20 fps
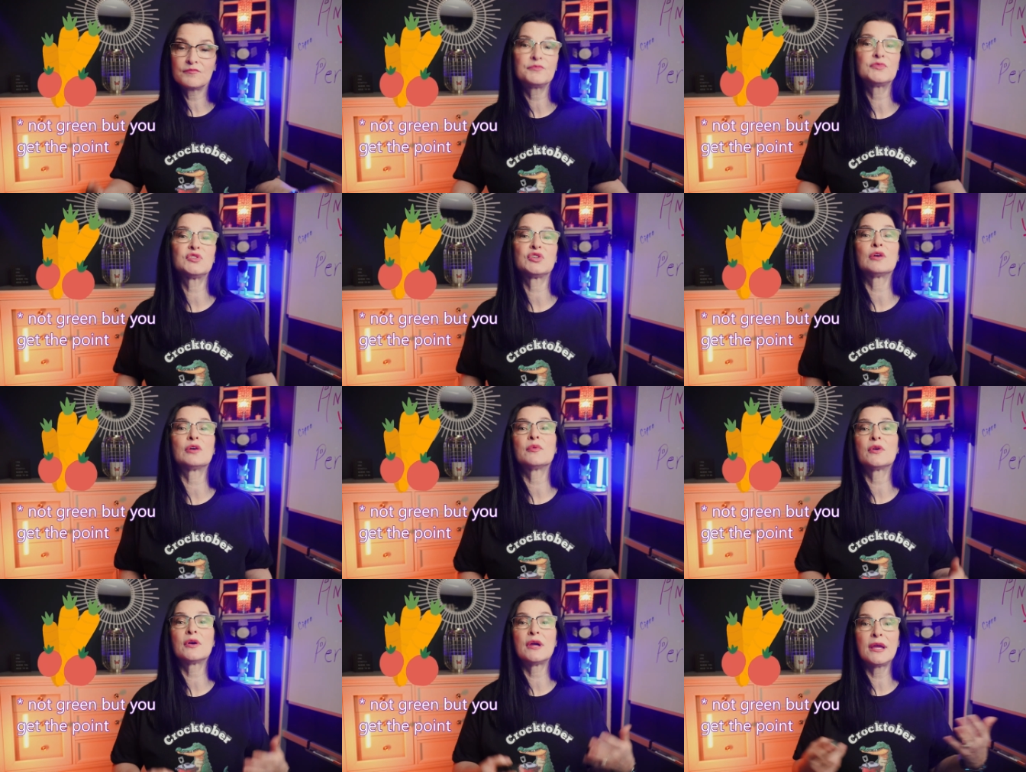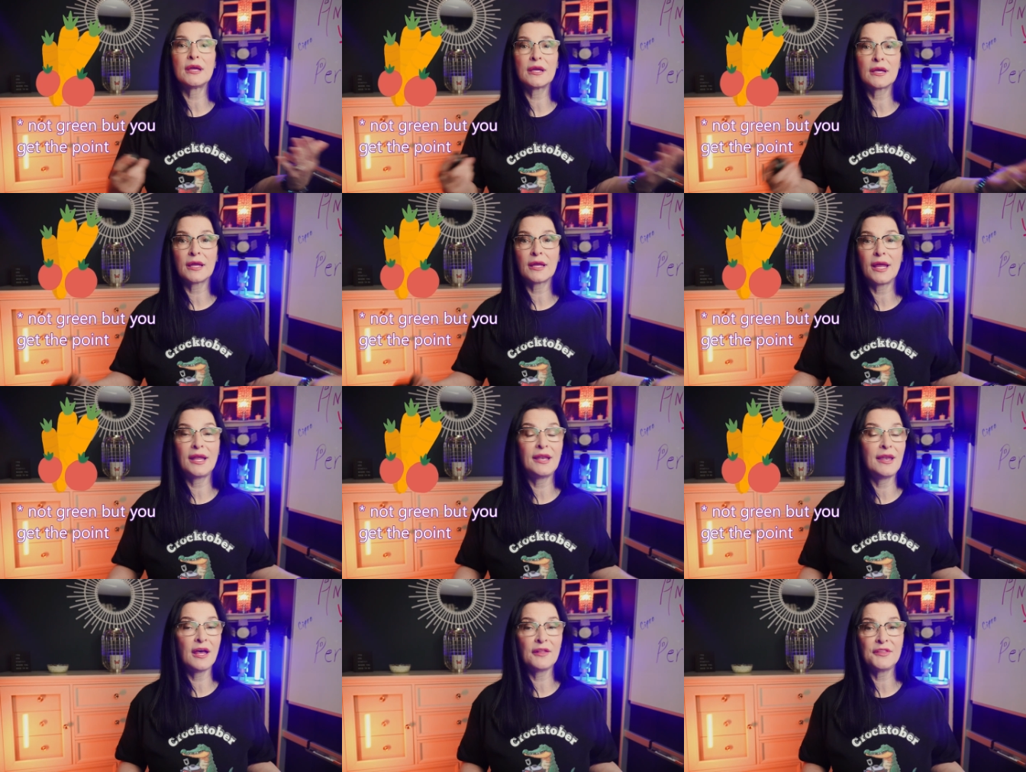turmeric,
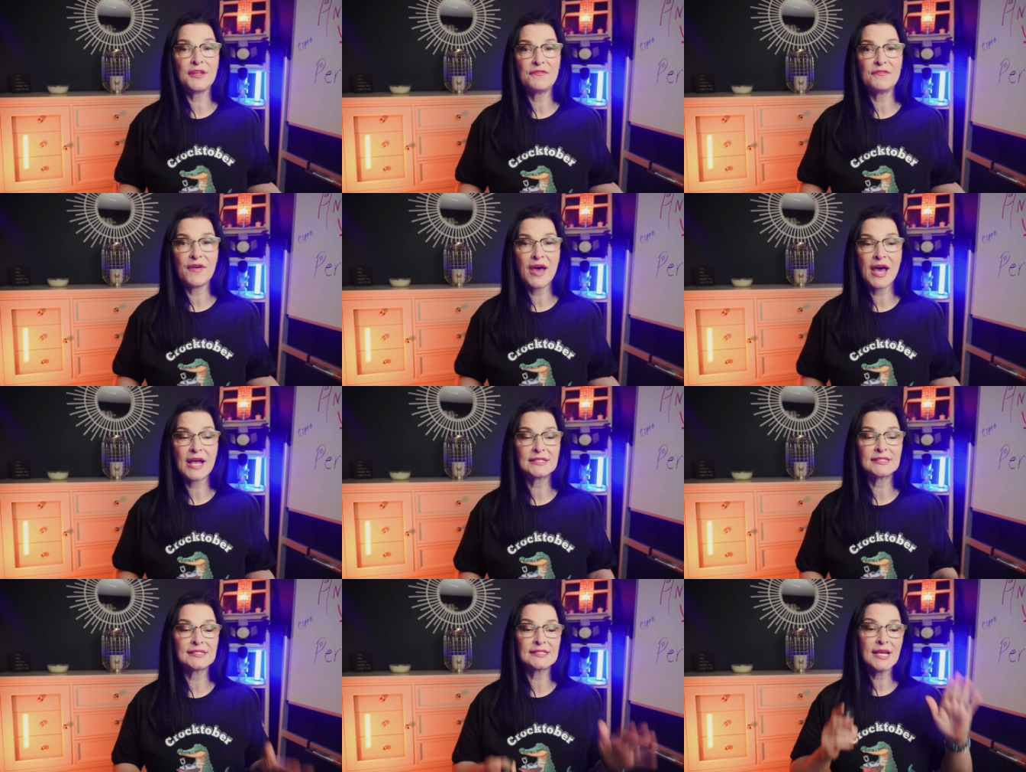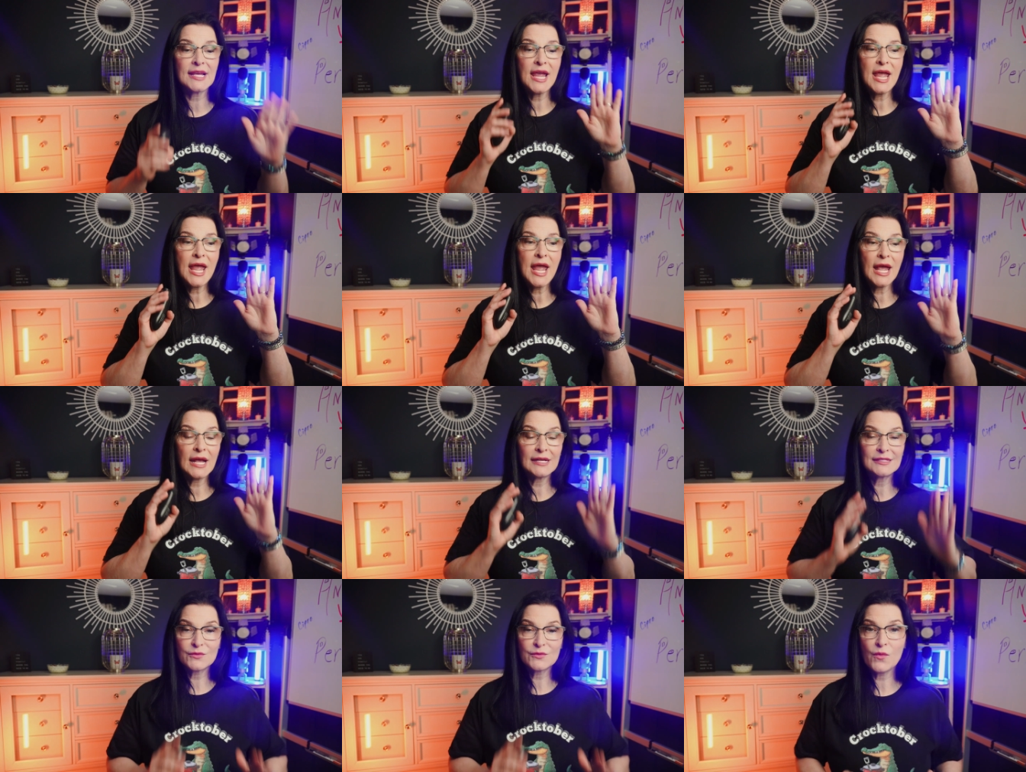and healthy fats
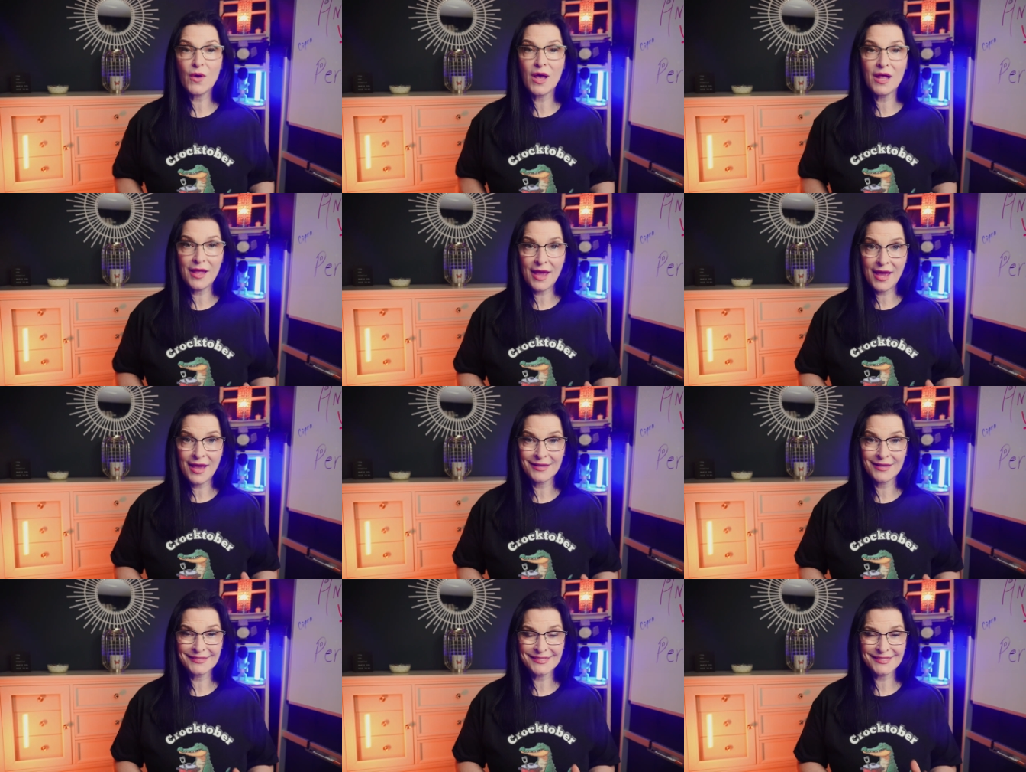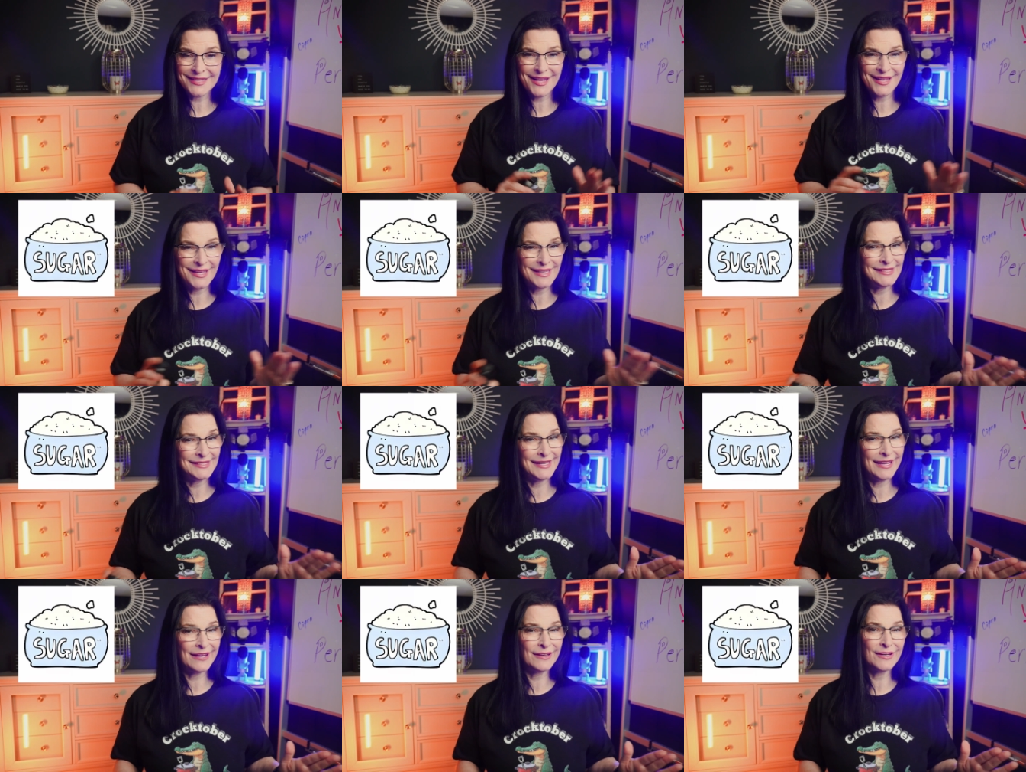as well as cutting
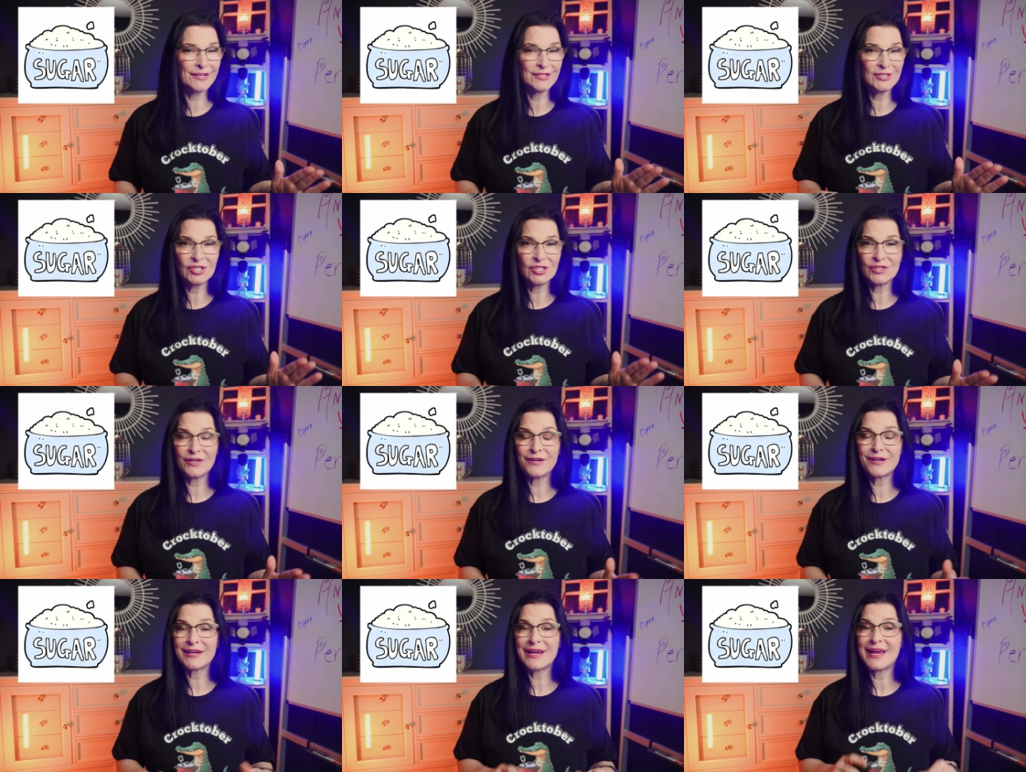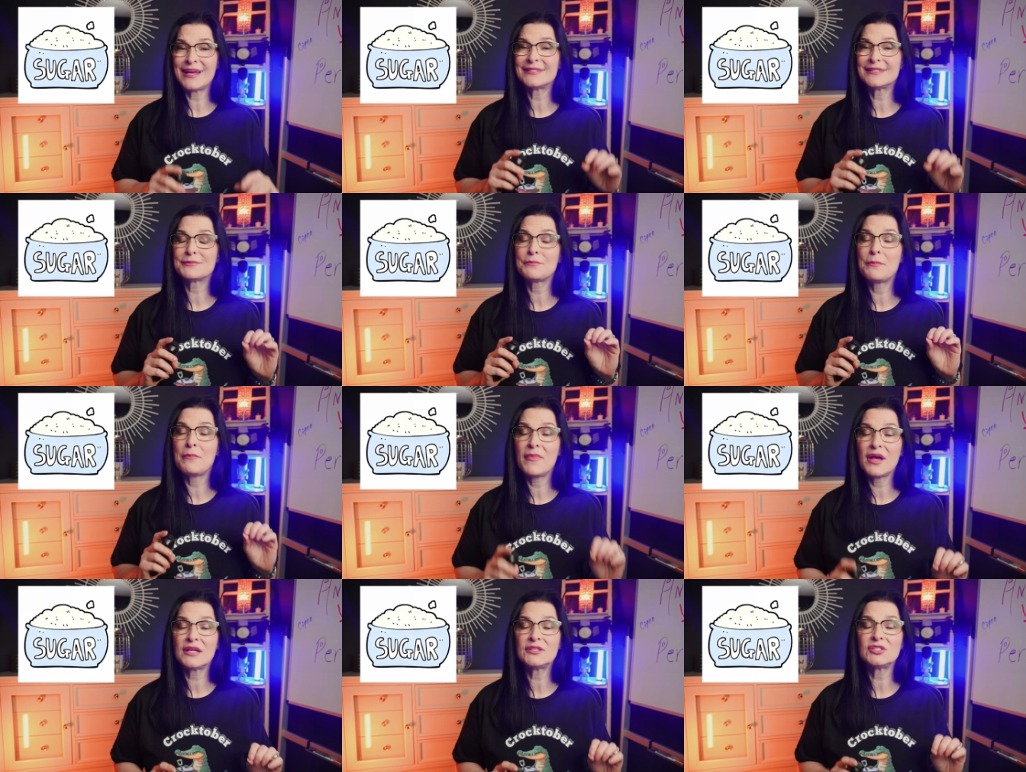down on sugar as
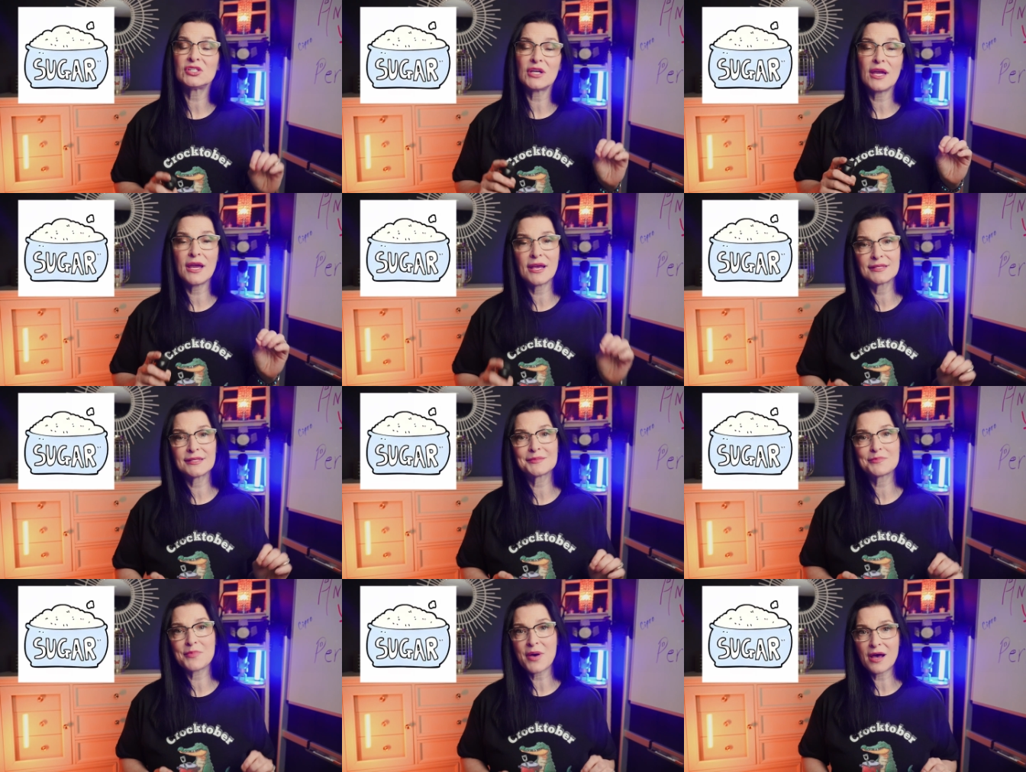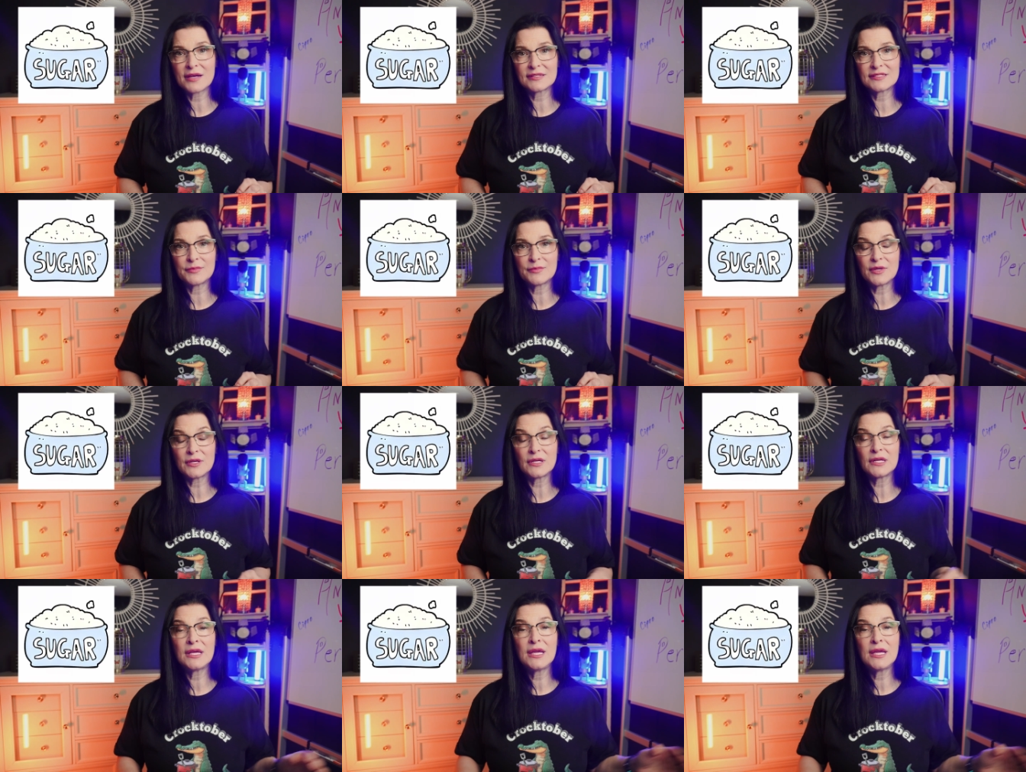much as possible,